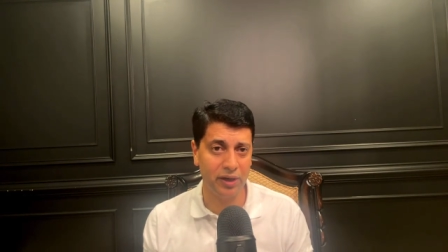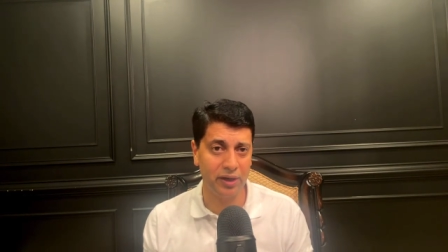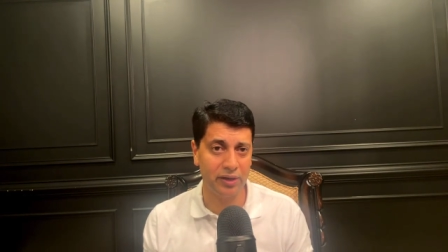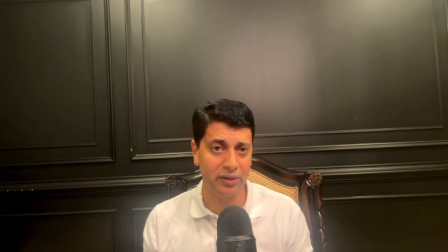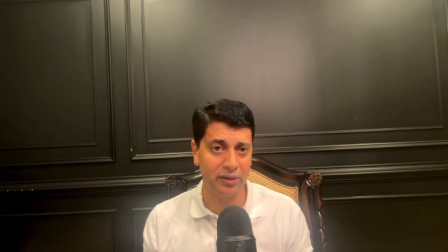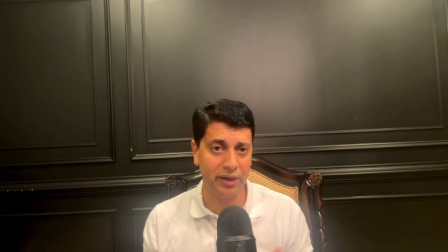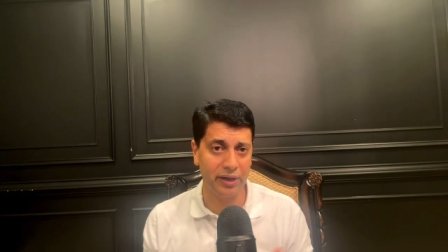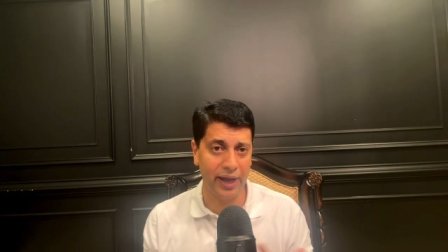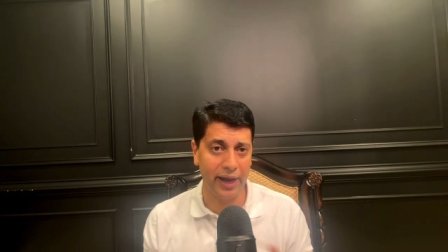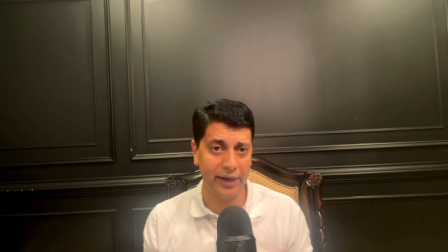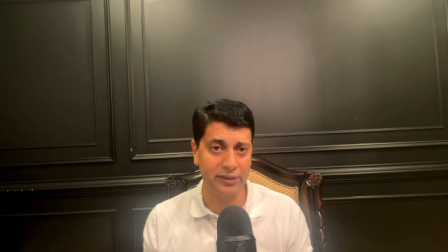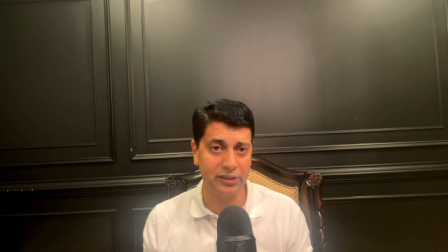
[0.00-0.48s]

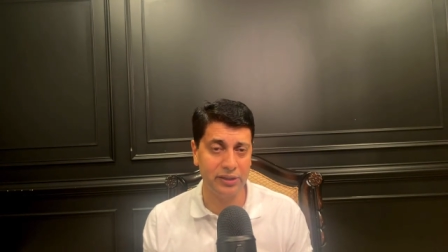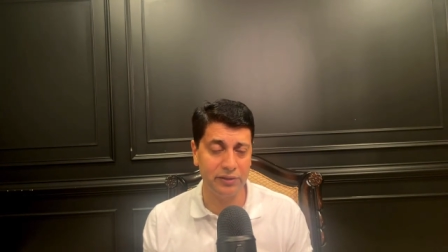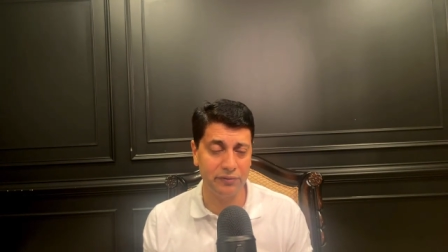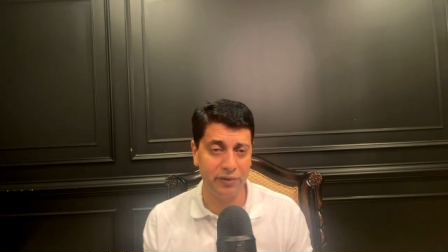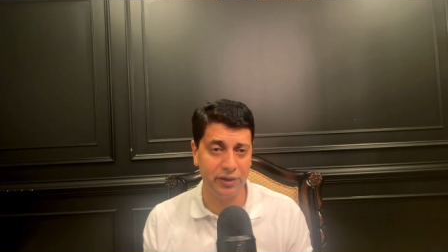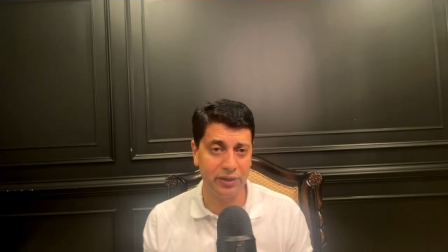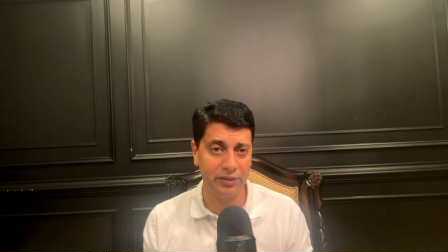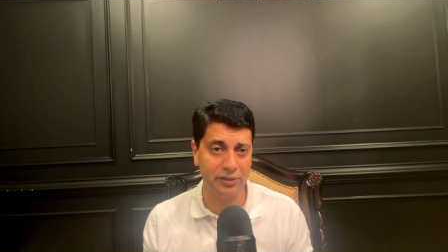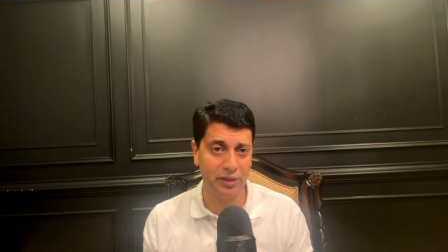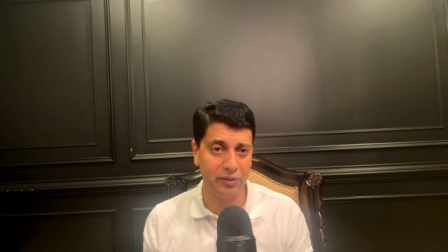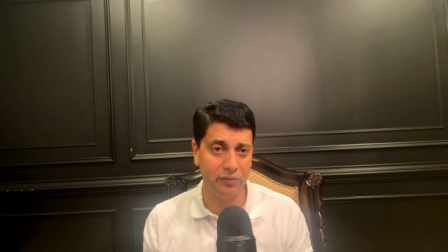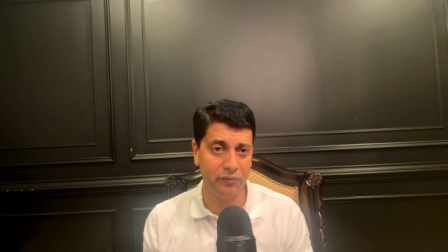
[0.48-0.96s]
are
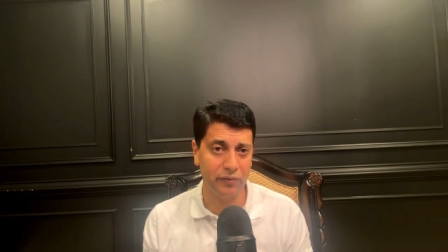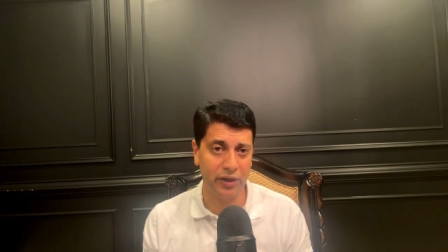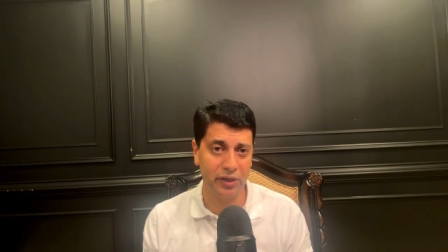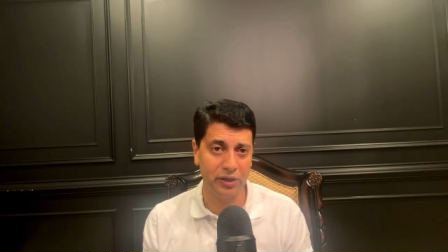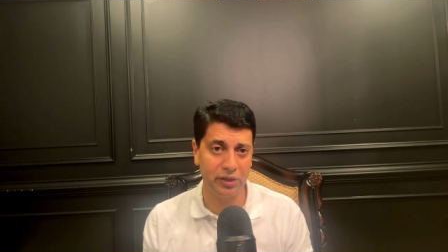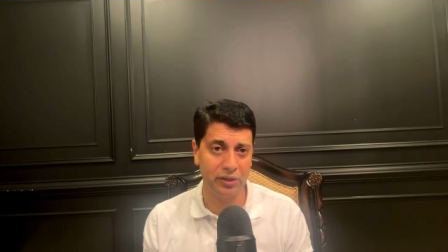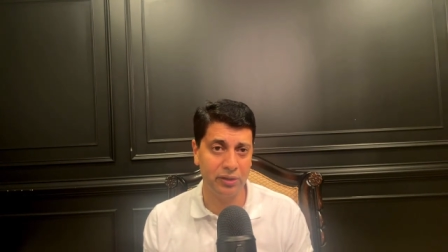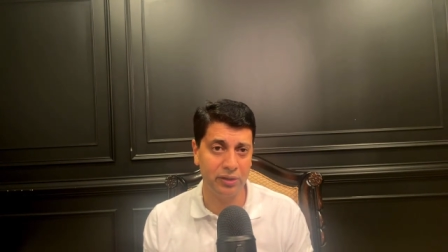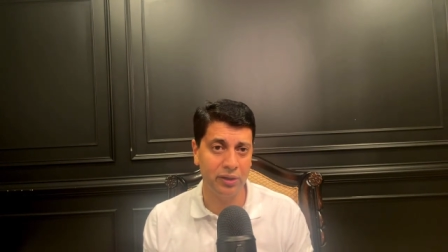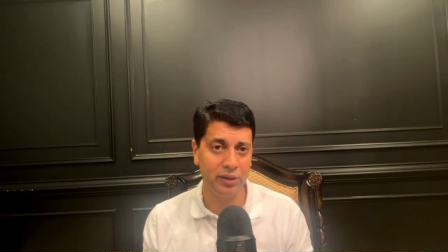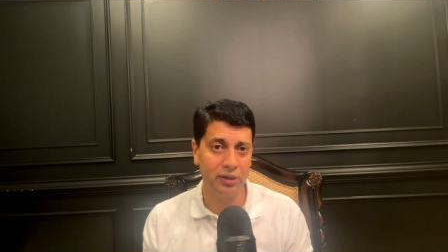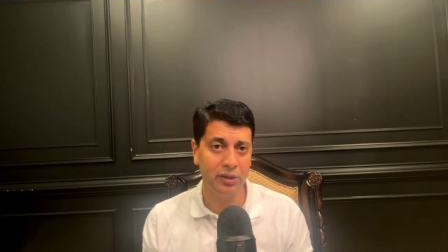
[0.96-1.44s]
activated
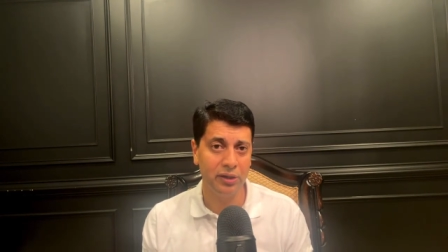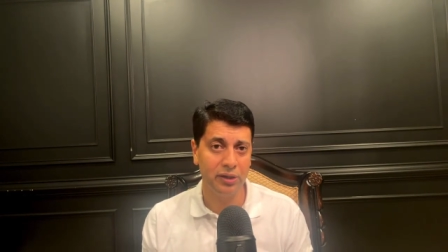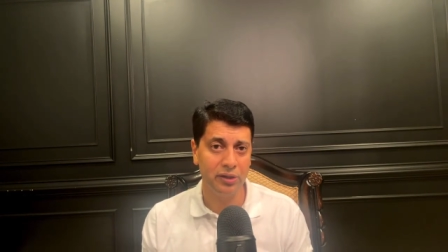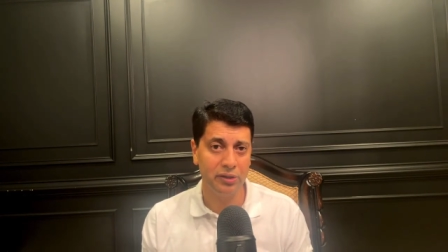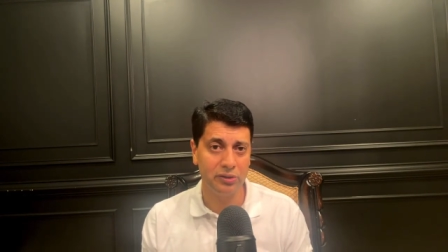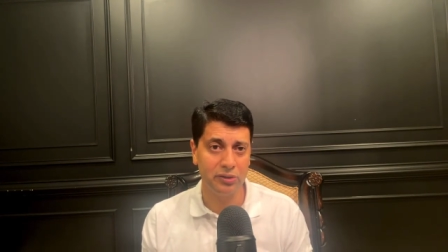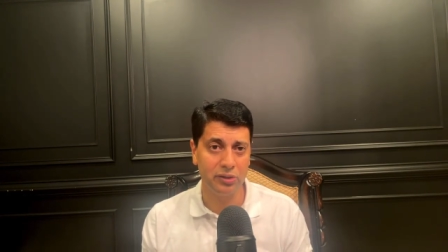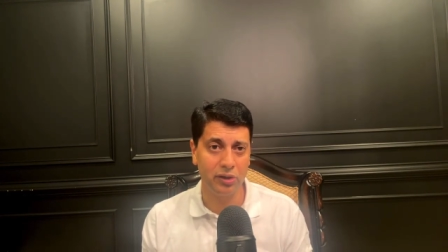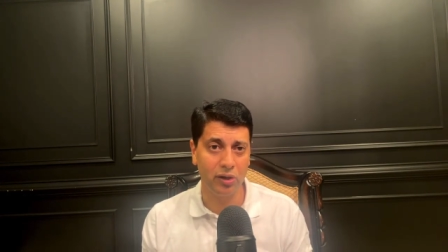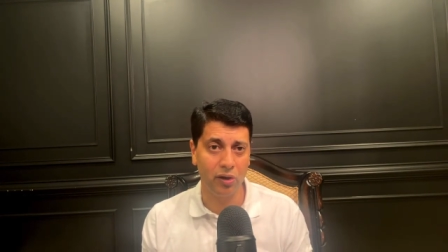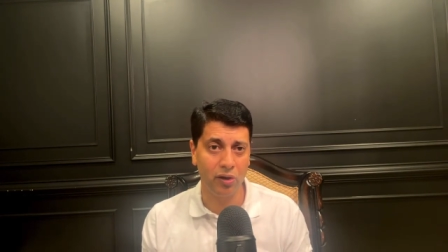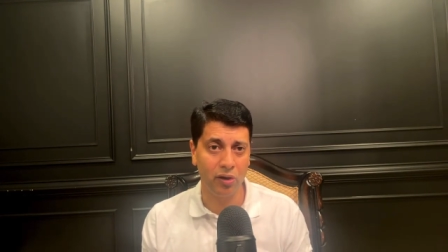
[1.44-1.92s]
when
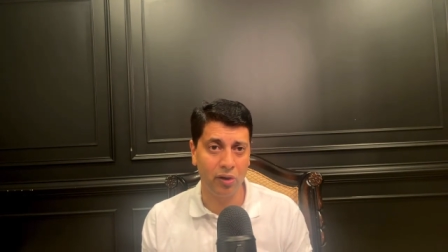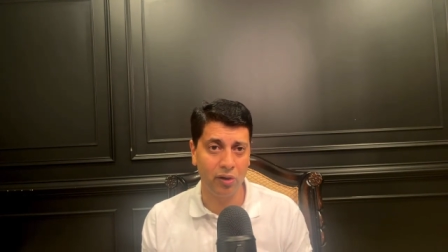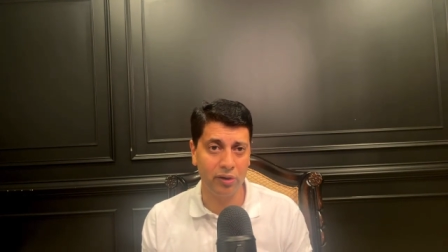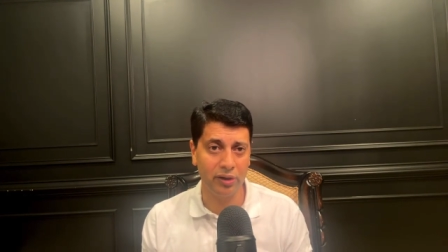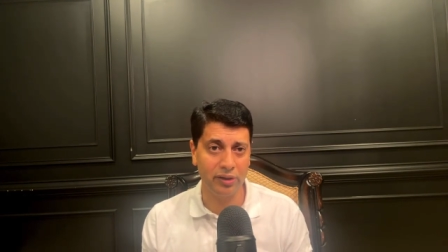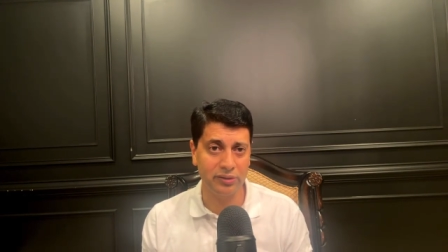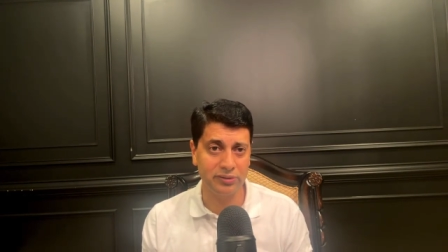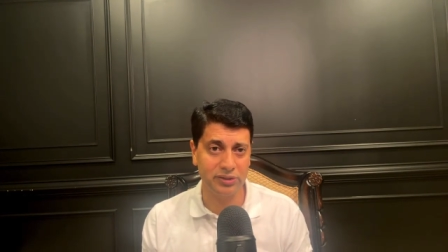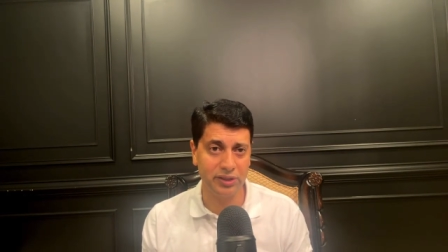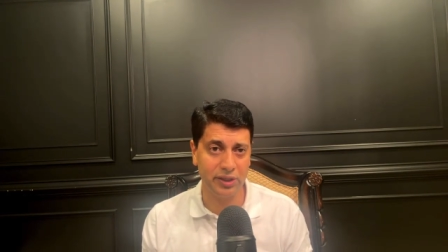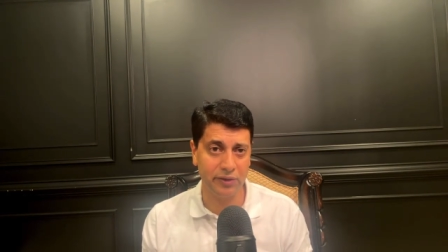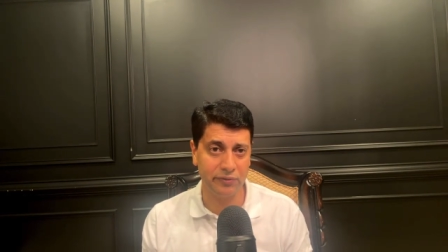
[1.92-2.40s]
the
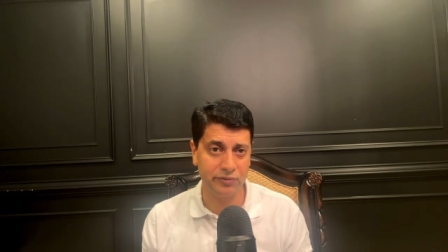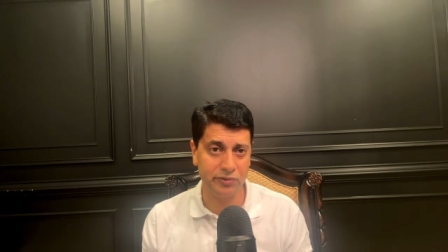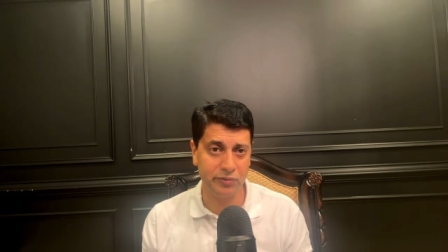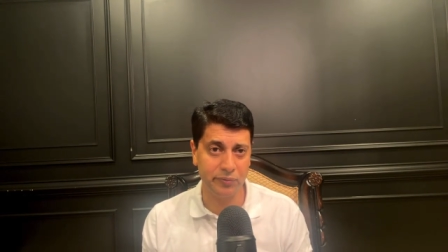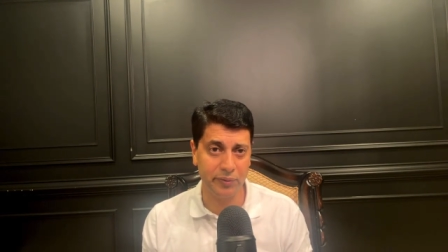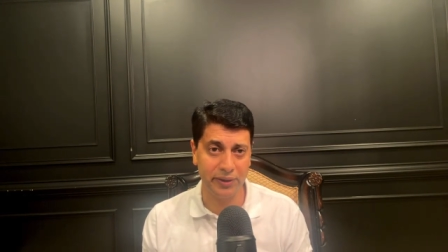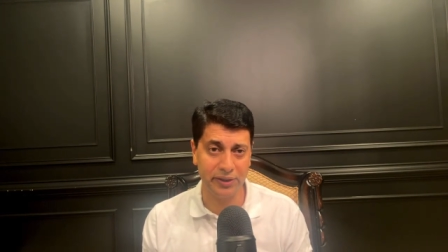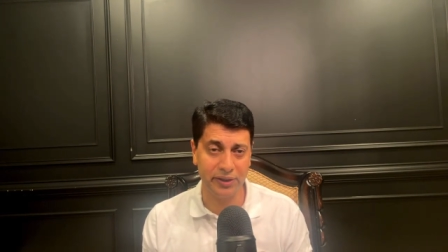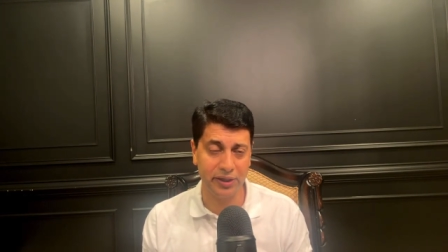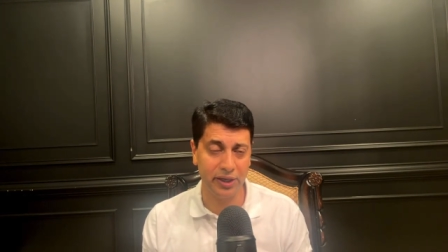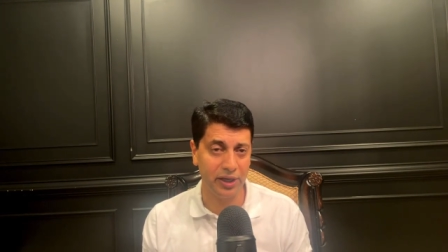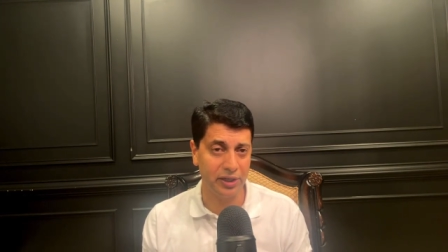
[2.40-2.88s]
organs have
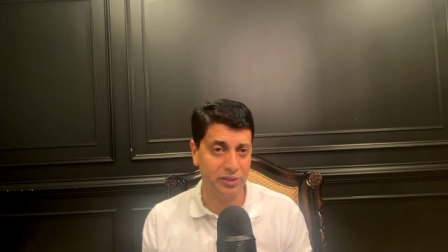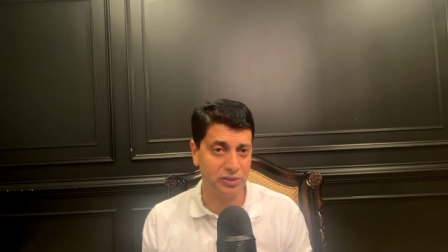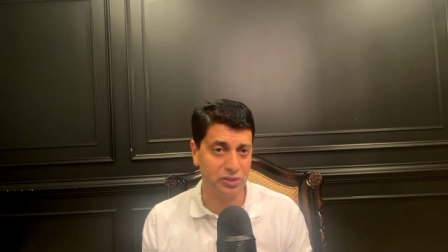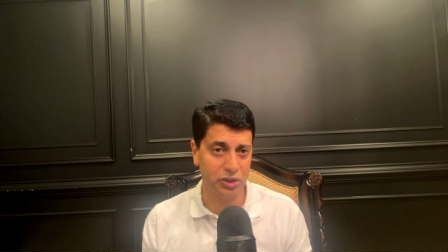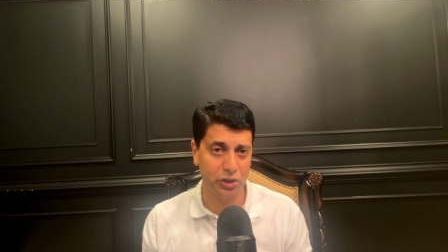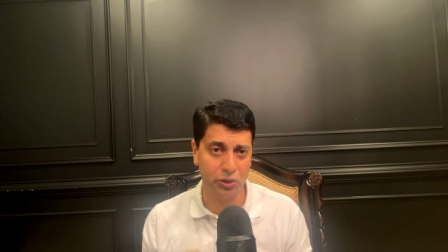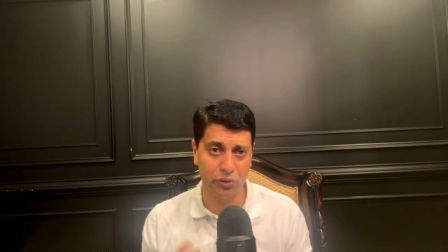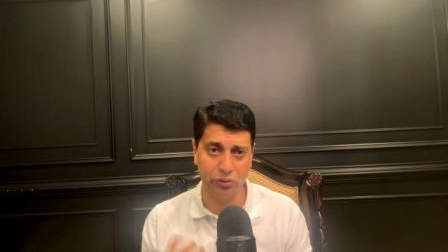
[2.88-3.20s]
to engage.